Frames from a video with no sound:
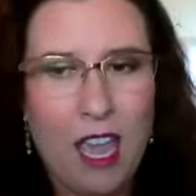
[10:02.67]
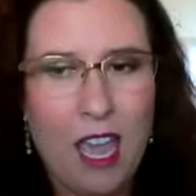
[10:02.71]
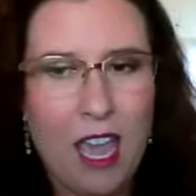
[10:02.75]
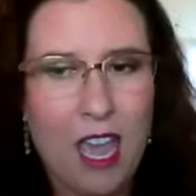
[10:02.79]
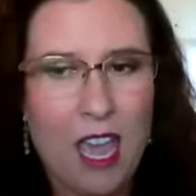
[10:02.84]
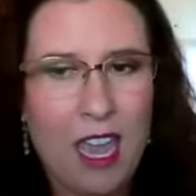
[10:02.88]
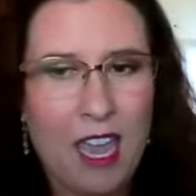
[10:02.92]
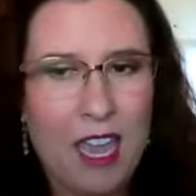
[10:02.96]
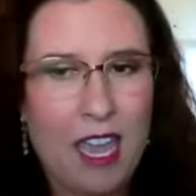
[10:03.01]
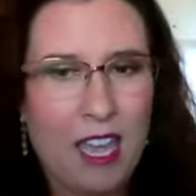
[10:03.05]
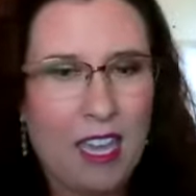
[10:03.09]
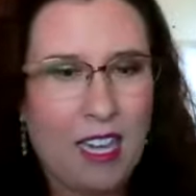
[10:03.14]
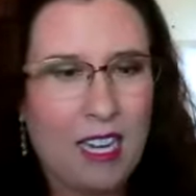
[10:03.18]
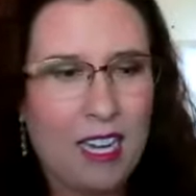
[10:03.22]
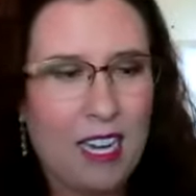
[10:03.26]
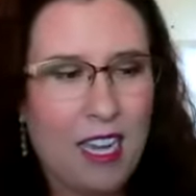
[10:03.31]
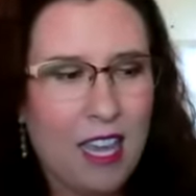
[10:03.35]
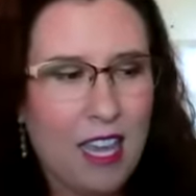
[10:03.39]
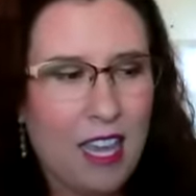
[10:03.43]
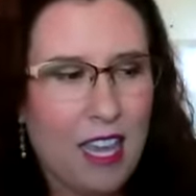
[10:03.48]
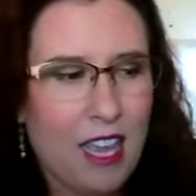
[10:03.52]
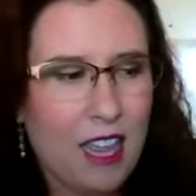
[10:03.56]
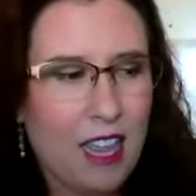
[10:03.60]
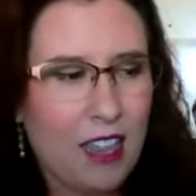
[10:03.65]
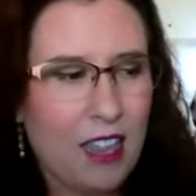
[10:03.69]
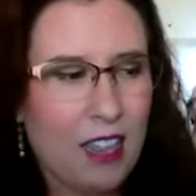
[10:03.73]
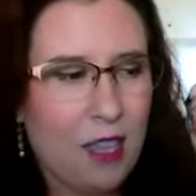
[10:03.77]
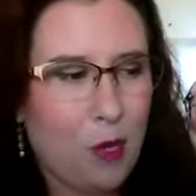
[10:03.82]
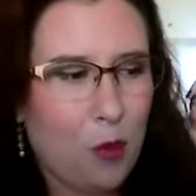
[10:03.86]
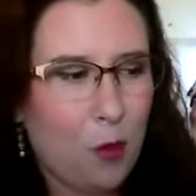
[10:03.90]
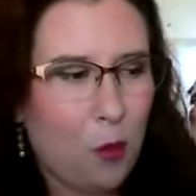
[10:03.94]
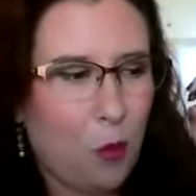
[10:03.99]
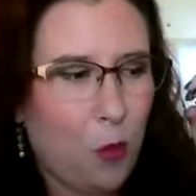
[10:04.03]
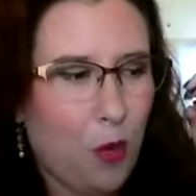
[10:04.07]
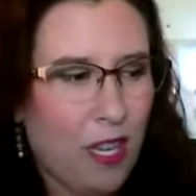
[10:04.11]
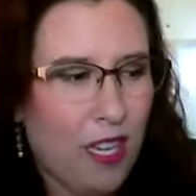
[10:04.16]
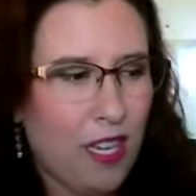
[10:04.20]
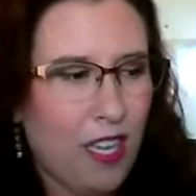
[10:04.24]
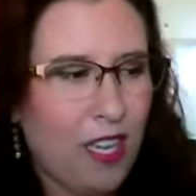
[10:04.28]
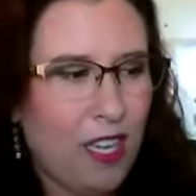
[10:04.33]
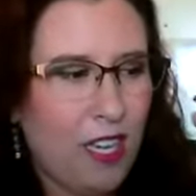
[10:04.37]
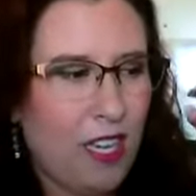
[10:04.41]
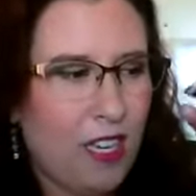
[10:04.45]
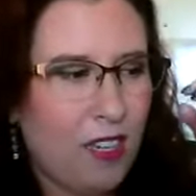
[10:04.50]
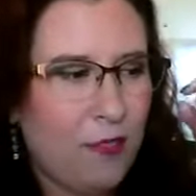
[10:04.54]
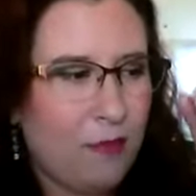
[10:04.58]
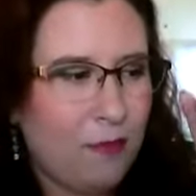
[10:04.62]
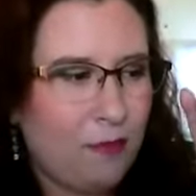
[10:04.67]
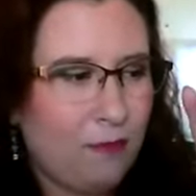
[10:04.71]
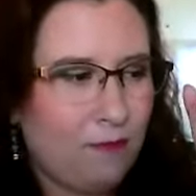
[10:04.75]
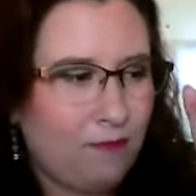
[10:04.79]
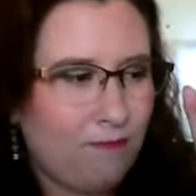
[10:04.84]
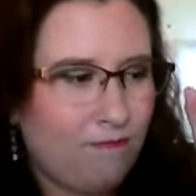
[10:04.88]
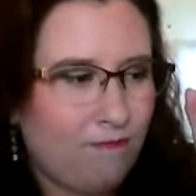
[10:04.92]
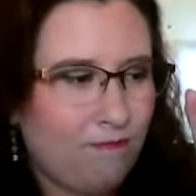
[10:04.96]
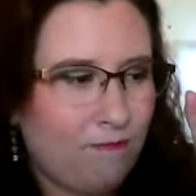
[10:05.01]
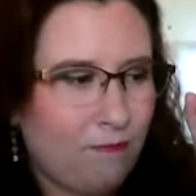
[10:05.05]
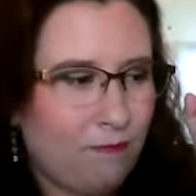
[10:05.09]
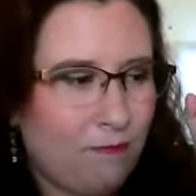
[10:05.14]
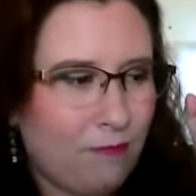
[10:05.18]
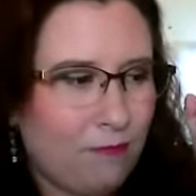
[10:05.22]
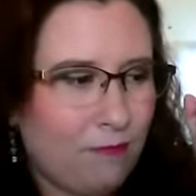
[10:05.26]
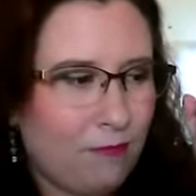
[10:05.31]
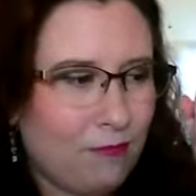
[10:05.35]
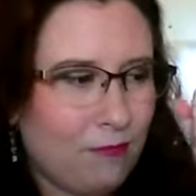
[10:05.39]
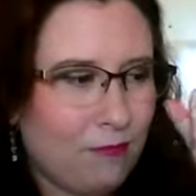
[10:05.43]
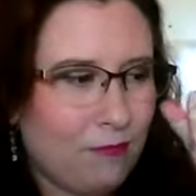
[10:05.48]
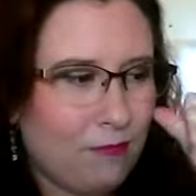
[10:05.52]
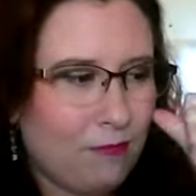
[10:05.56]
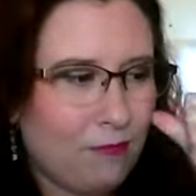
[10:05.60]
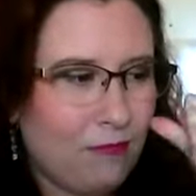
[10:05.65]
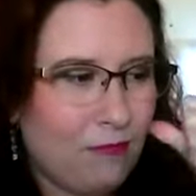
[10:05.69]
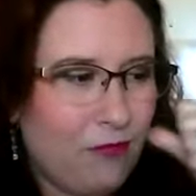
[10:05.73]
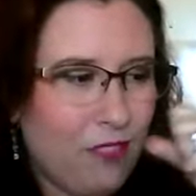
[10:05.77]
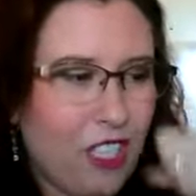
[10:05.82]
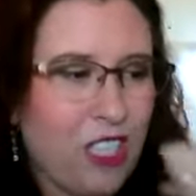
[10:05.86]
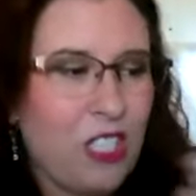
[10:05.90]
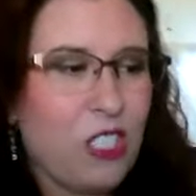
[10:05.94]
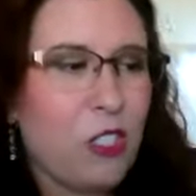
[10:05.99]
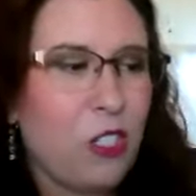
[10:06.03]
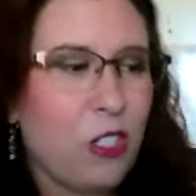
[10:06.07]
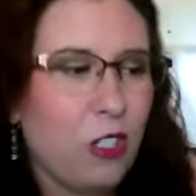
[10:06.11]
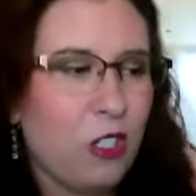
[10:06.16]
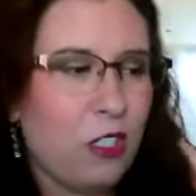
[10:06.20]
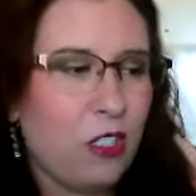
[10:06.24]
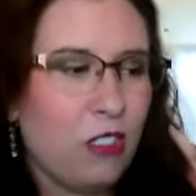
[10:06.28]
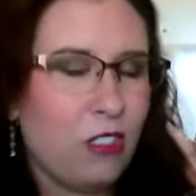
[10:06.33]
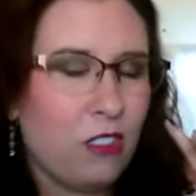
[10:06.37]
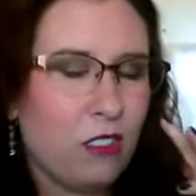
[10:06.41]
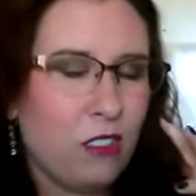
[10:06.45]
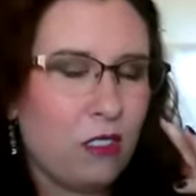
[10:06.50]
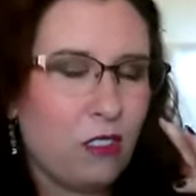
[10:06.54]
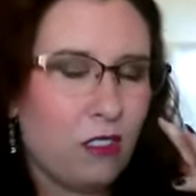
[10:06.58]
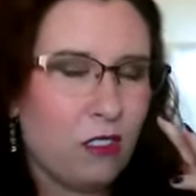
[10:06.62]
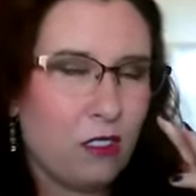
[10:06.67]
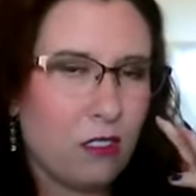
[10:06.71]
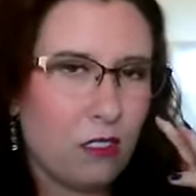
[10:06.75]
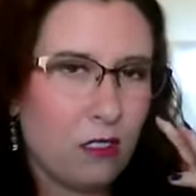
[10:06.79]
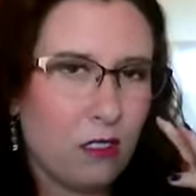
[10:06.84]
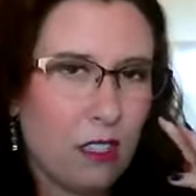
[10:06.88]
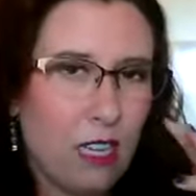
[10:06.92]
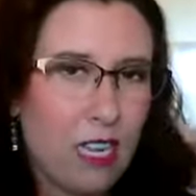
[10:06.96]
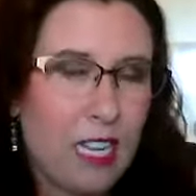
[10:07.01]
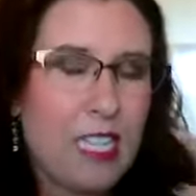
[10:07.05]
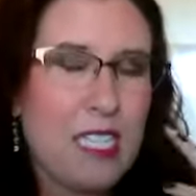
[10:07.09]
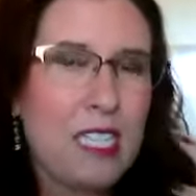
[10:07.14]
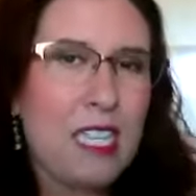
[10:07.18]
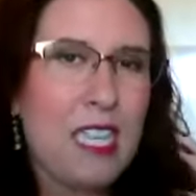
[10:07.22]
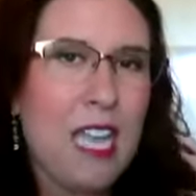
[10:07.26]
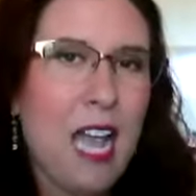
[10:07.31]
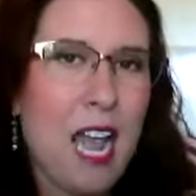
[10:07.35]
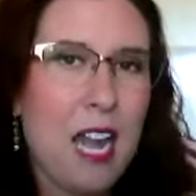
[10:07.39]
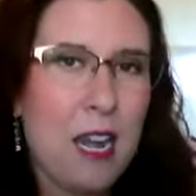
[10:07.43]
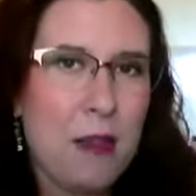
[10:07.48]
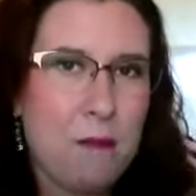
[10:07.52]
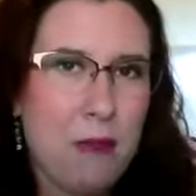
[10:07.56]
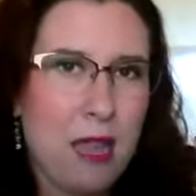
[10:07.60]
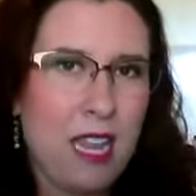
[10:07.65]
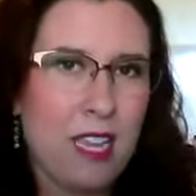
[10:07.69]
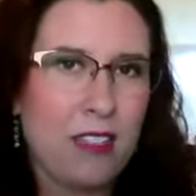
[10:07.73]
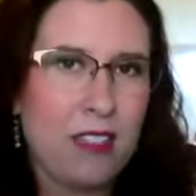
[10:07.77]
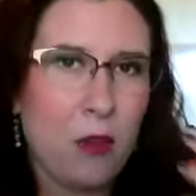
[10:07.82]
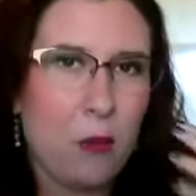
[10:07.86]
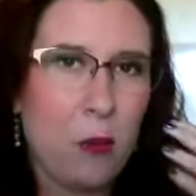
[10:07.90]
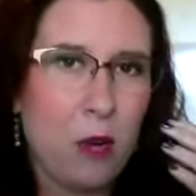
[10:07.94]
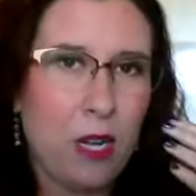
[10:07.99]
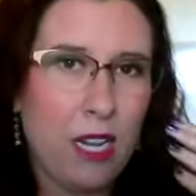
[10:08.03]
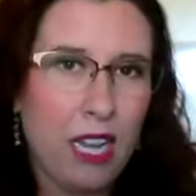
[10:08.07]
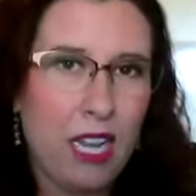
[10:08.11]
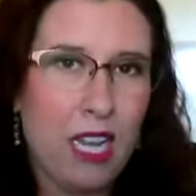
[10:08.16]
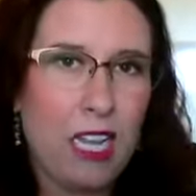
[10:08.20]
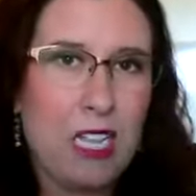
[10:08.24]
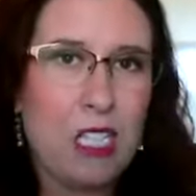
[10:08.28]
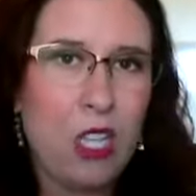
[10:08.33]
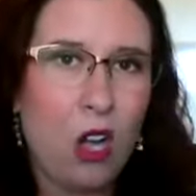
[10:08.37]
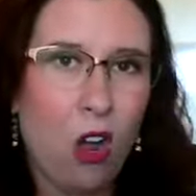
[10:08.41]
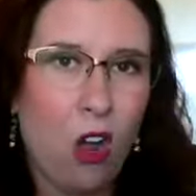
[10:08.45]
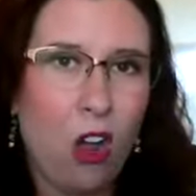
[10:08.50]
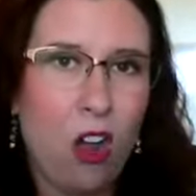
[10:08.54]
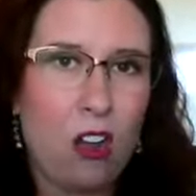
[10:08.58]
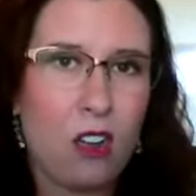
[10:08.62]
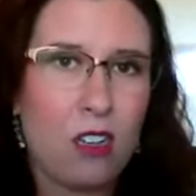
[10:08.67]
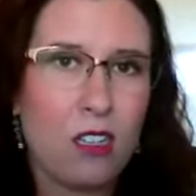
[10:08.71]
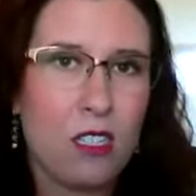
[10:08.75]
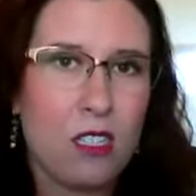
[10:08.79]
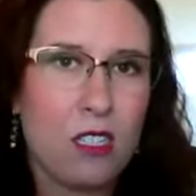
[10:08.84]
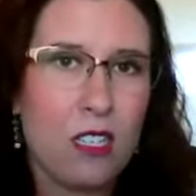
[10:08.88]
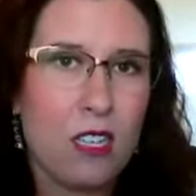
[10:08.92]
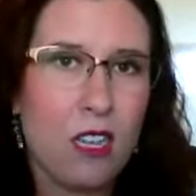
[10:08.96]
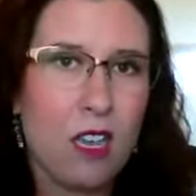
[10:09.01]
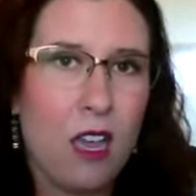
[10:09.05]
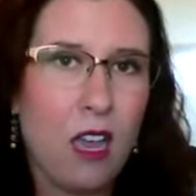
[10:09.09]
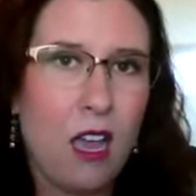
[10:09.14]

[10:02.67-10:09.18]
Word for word: And when Victor, he's the kind of man that when he talks,